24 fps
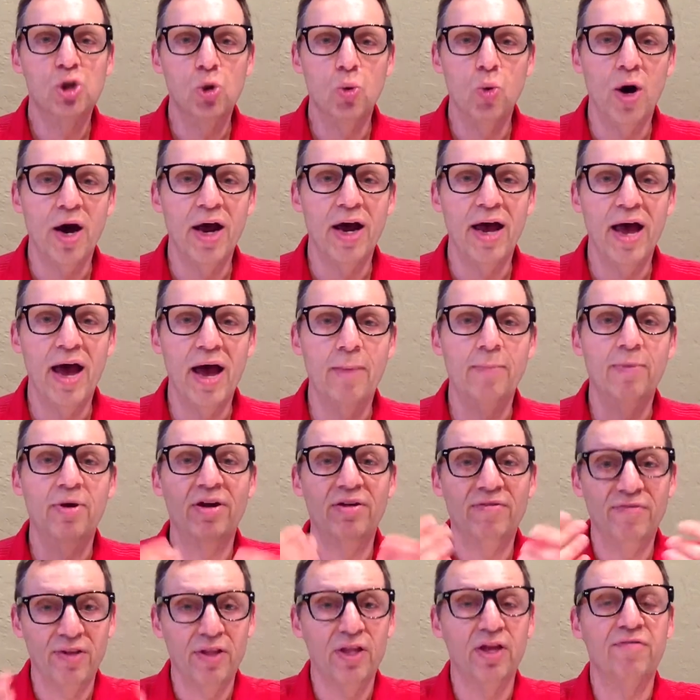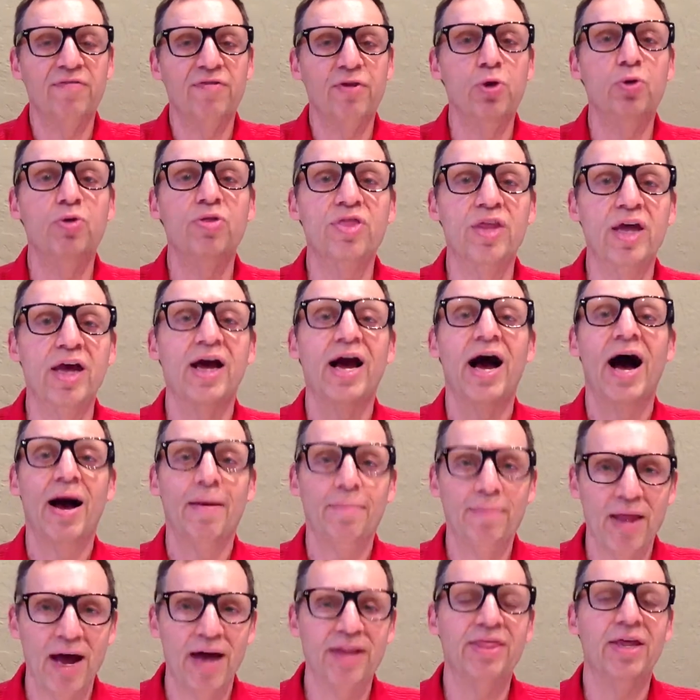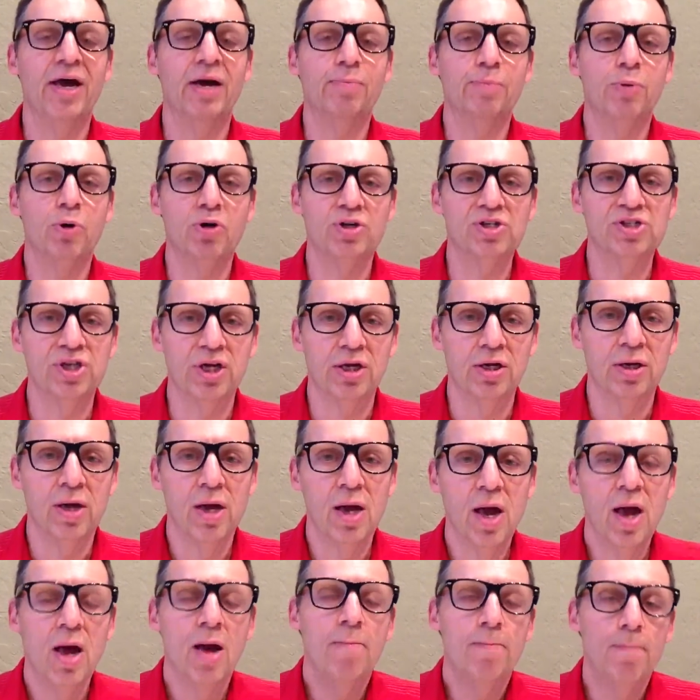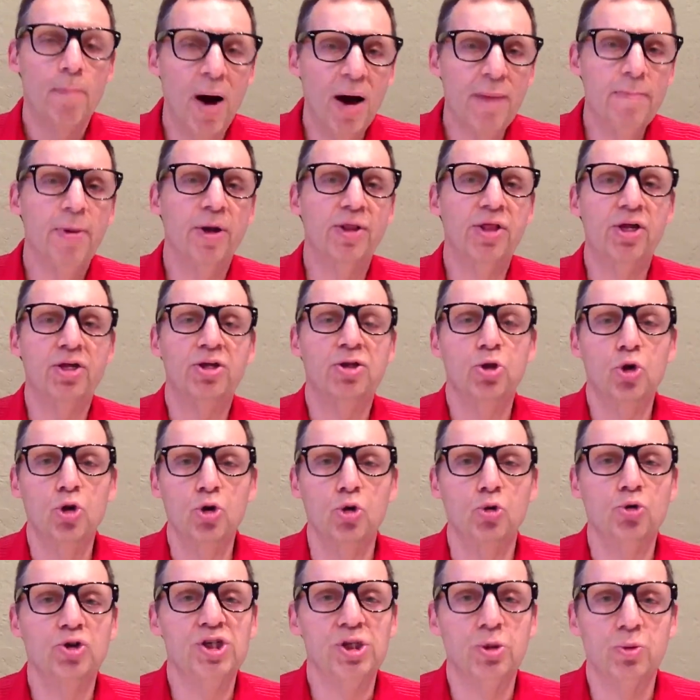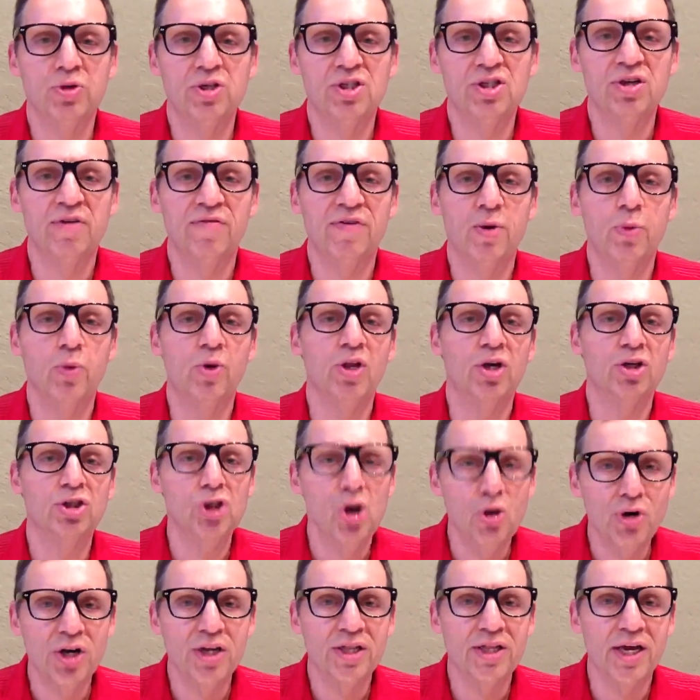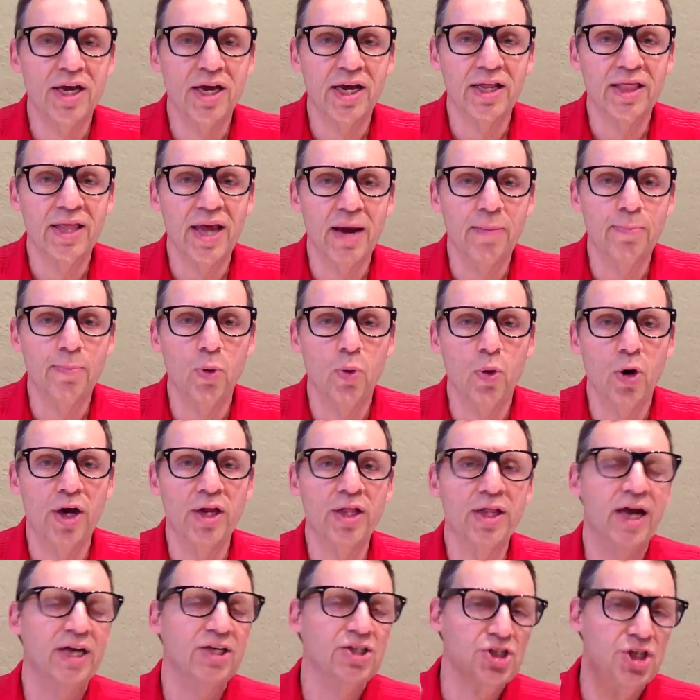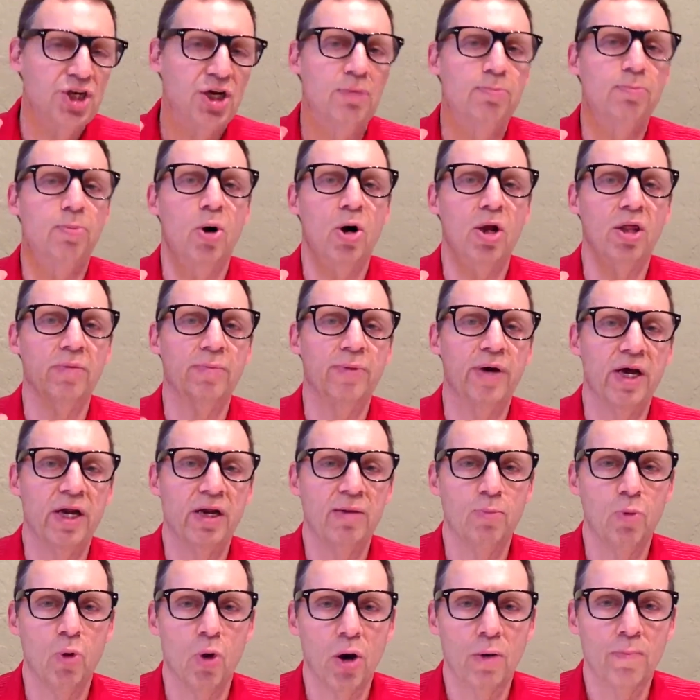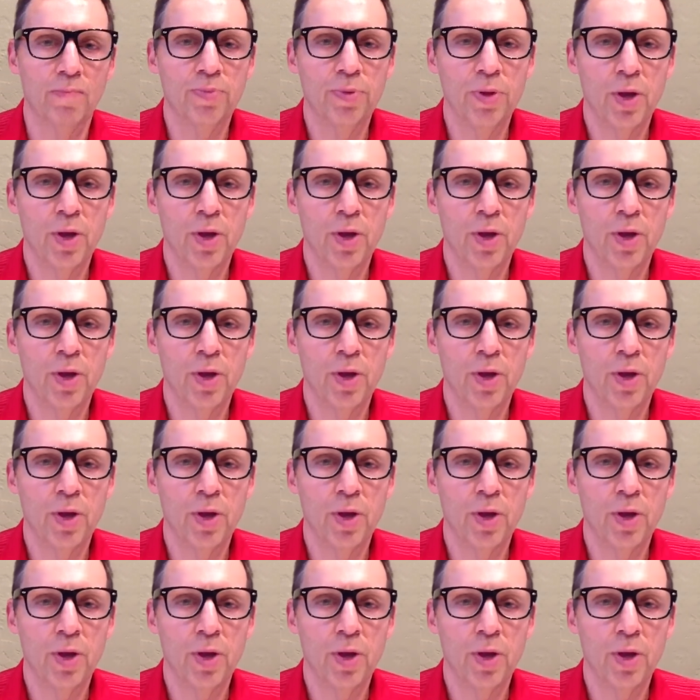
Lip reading: who I am, even if you think I'm not that person." My mother knew she was living with a lunatic at that point, and she didn't bother me anymore.